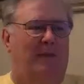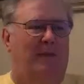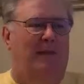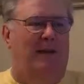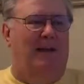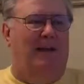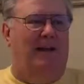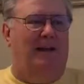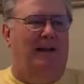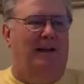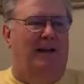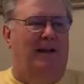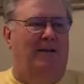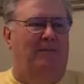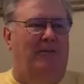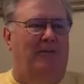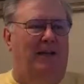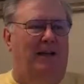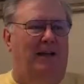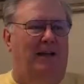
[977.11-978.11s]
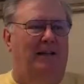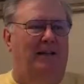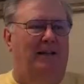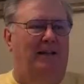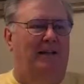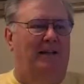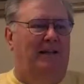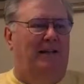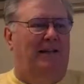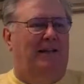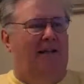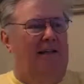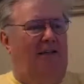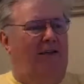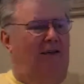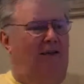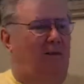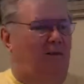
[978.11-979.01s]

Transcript: and everything. Of course,